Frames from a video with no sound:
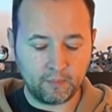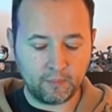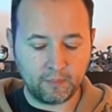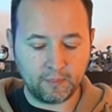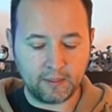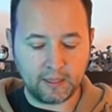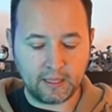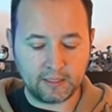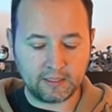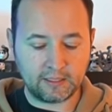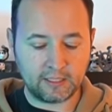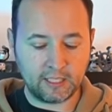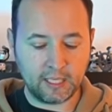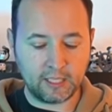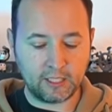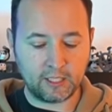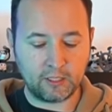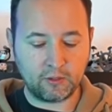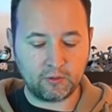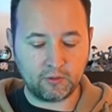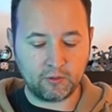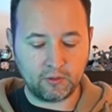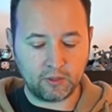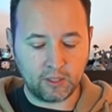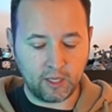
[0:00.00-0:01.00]
Let's stay
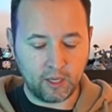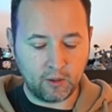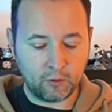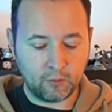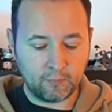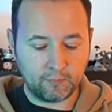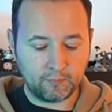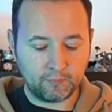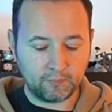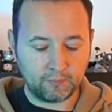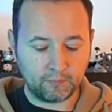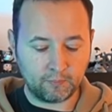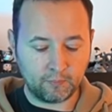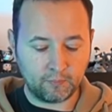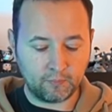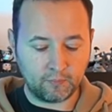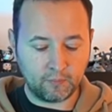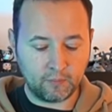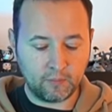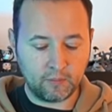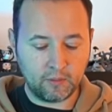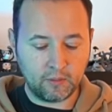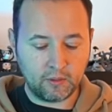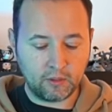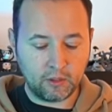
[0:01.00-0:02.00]
here for now.
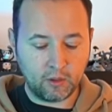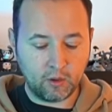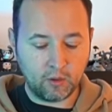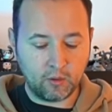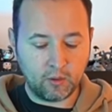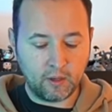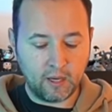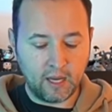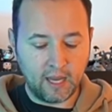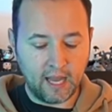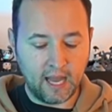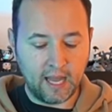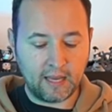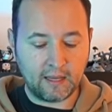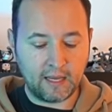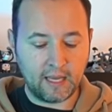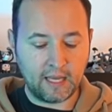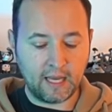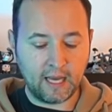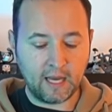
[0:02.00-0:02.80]
So, and then I